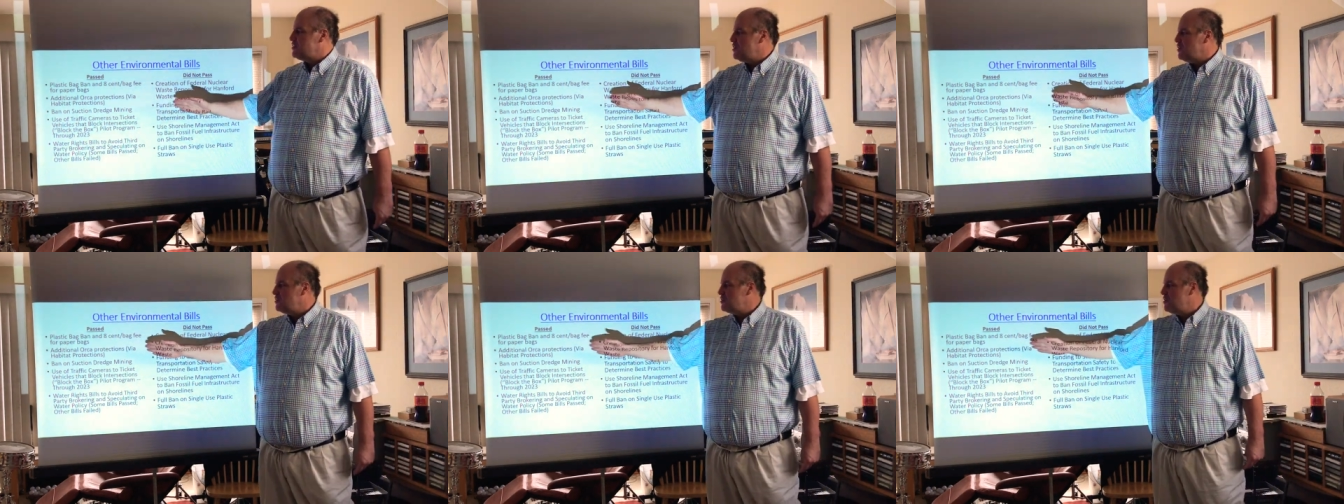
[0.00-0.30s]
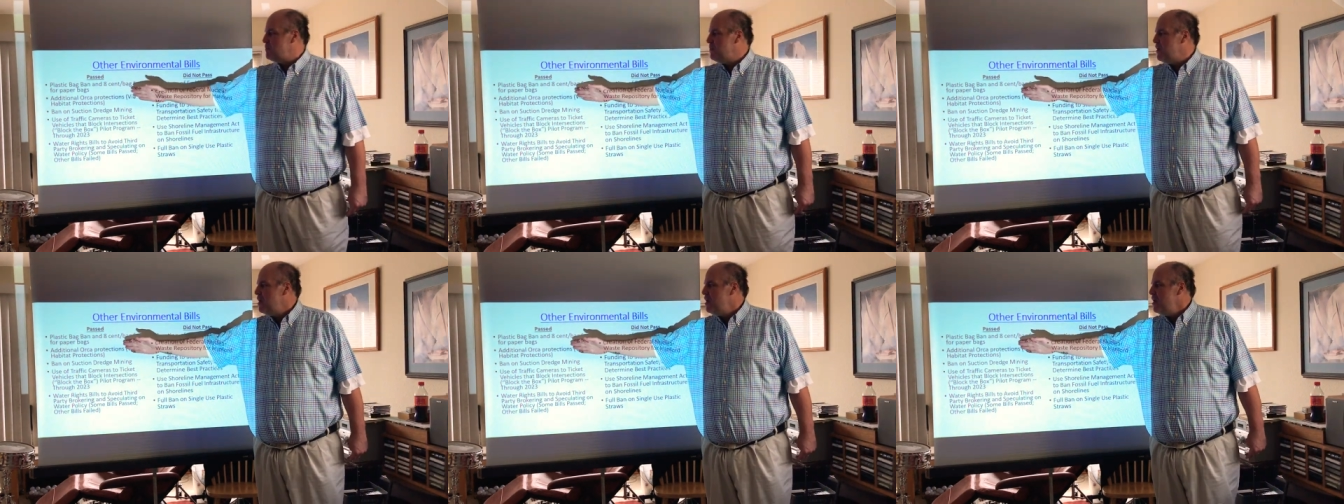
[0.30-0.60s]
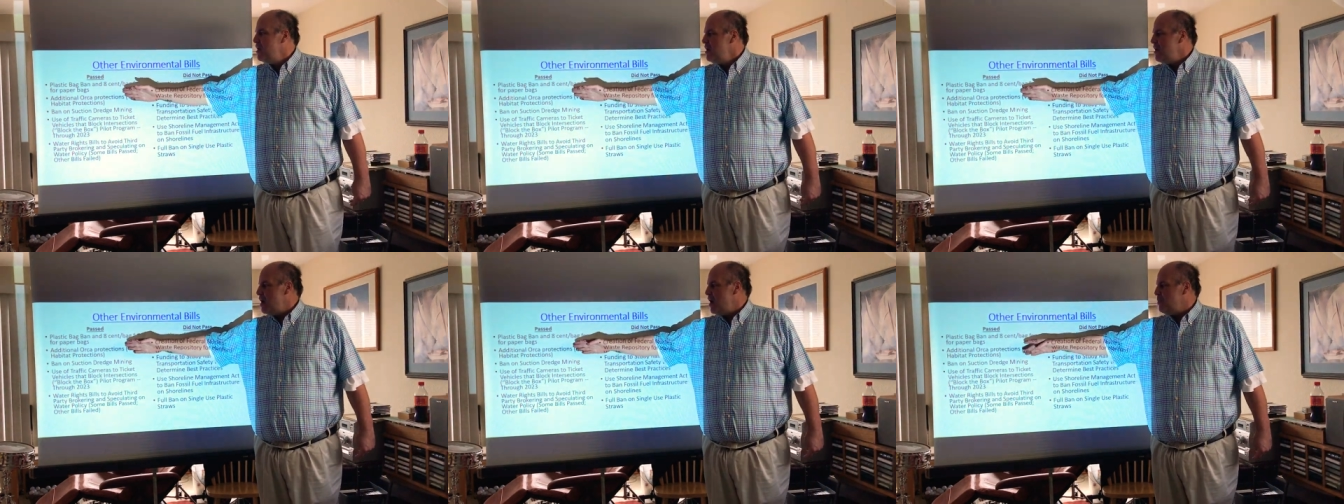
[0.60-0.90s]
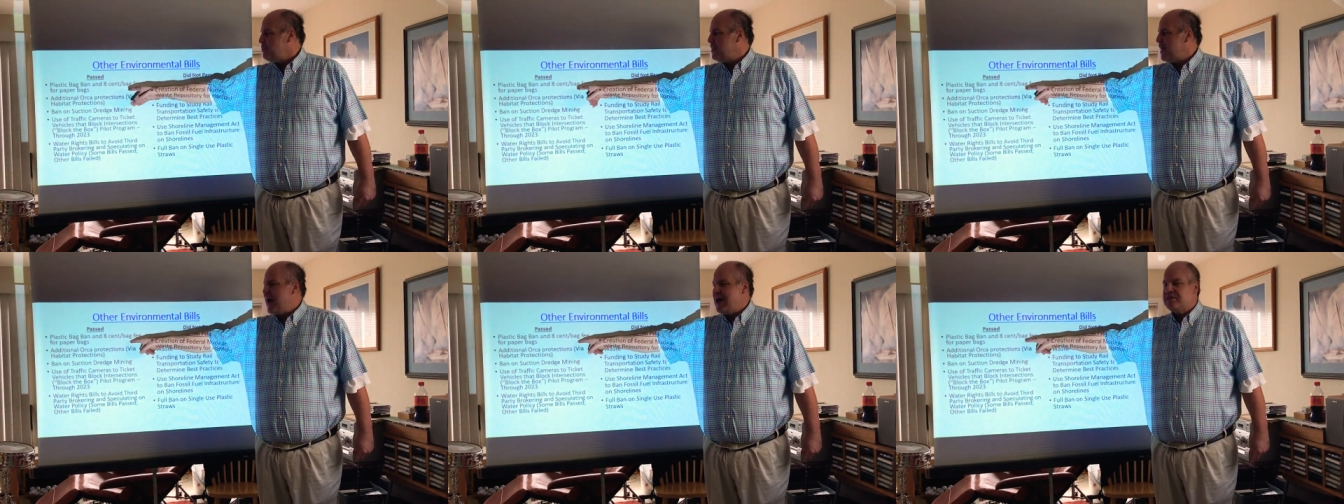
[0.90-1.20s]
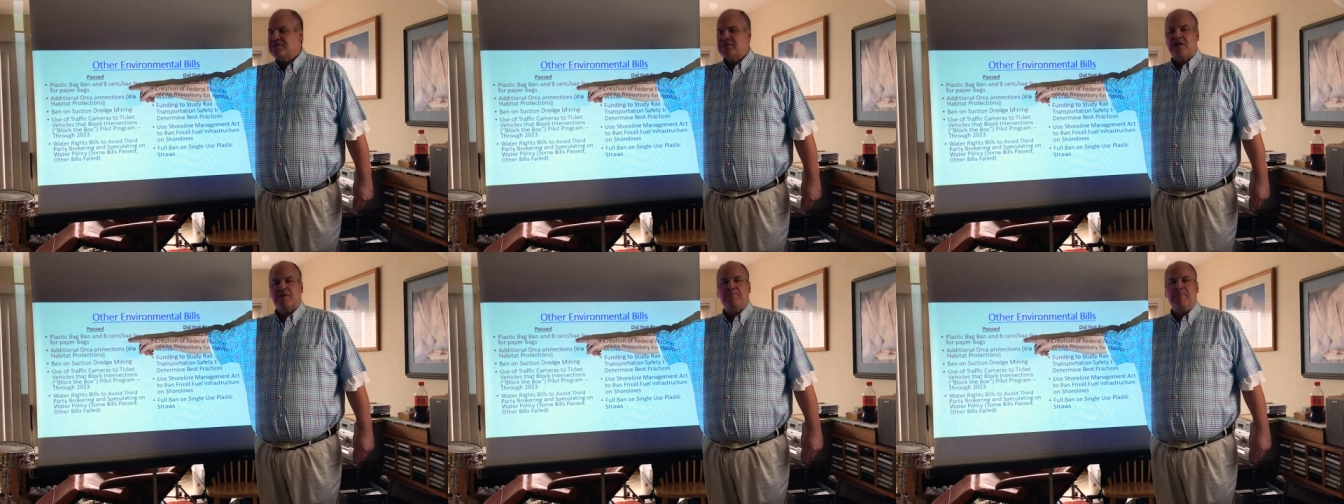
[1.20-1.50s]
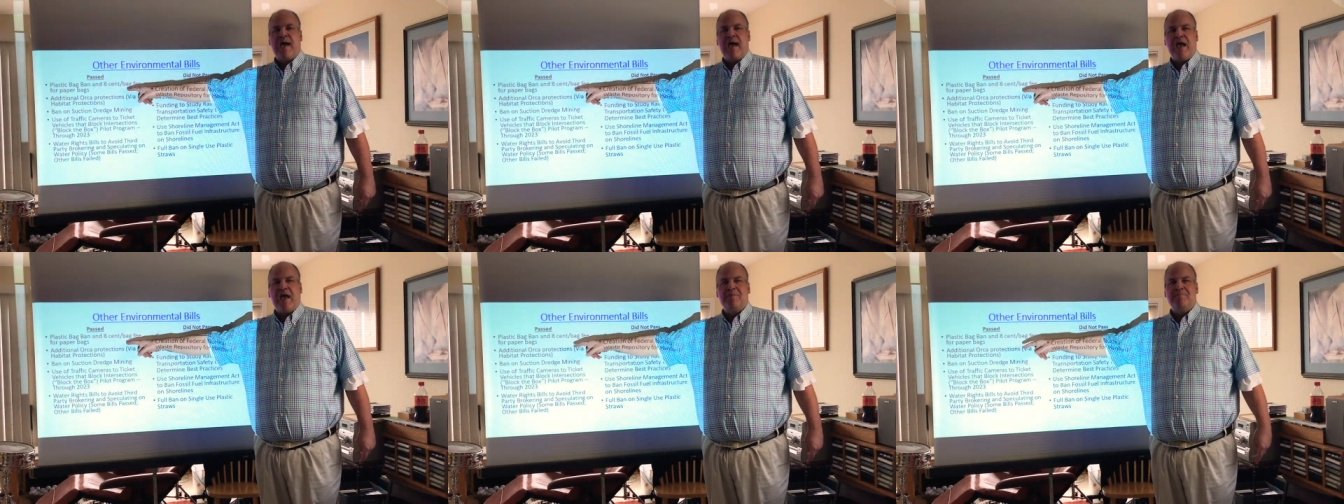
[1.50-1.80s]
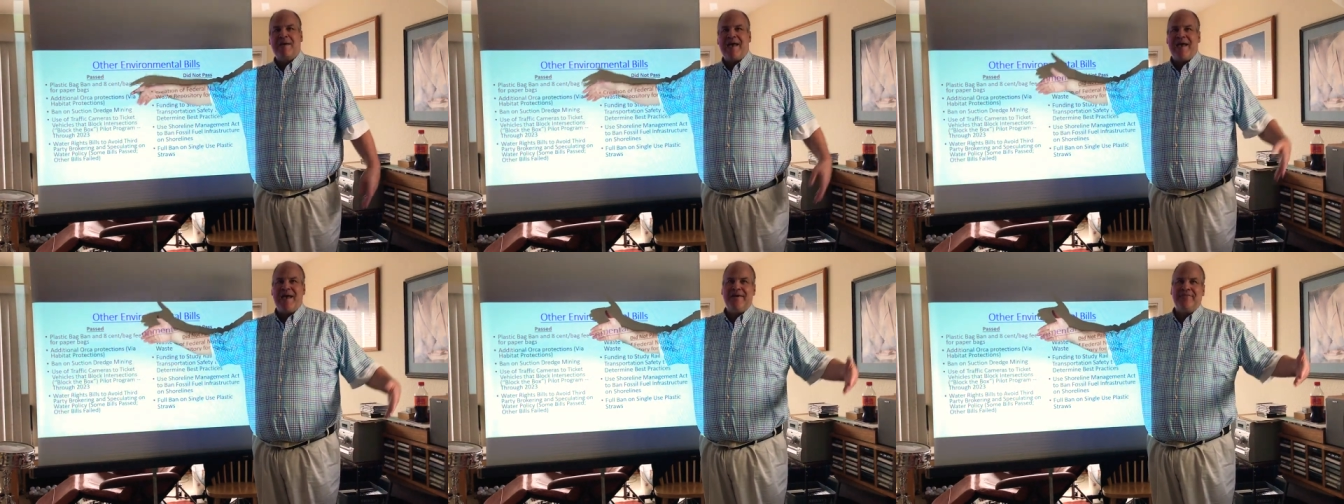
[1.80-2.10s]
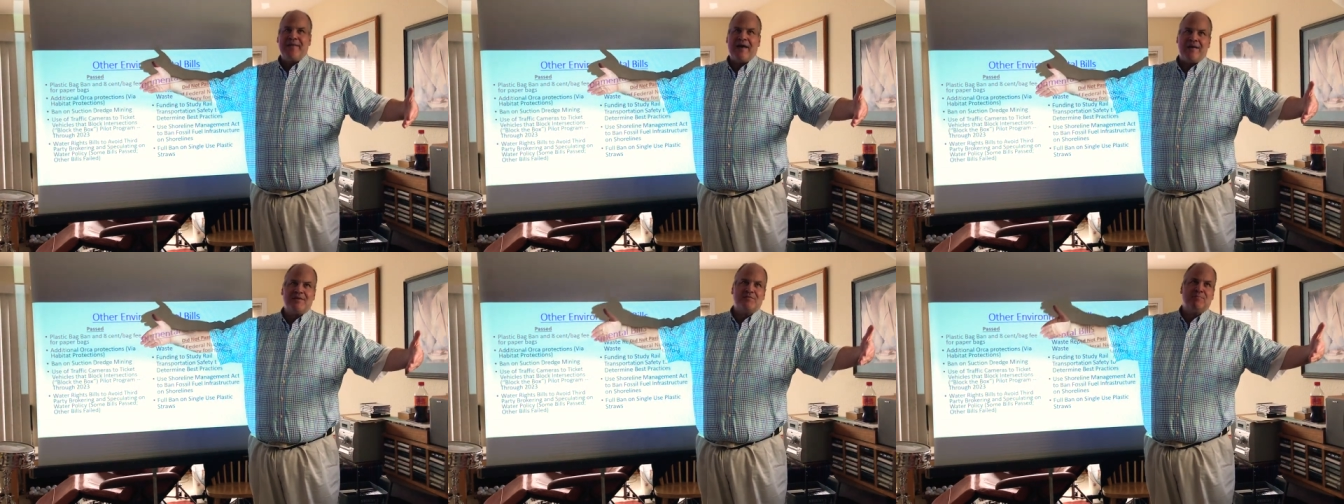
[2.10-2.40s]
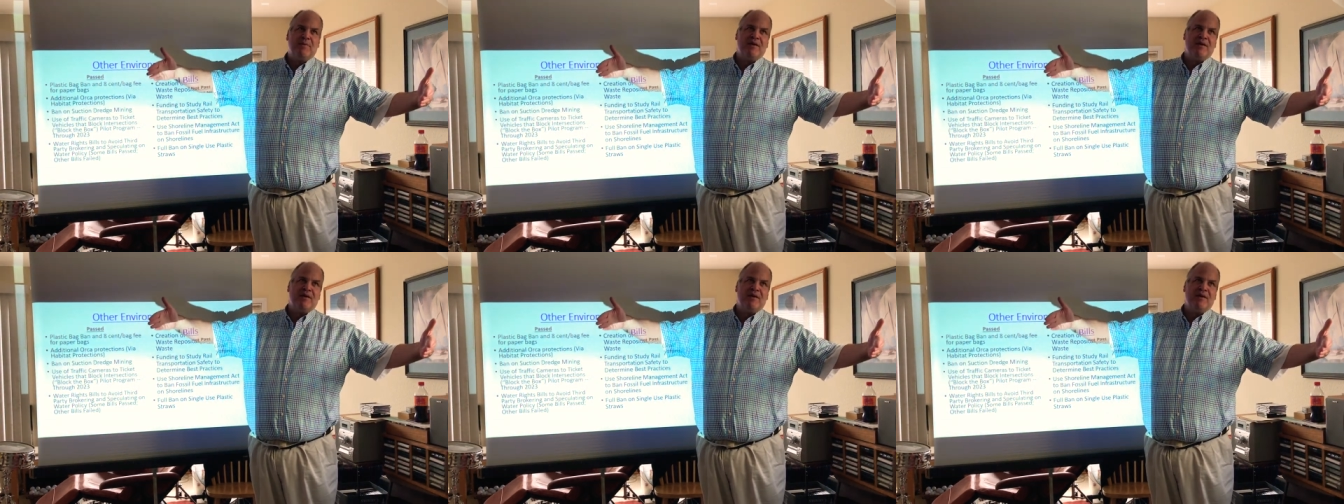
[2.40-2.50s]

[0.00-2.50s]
There's a plastic bag ban that's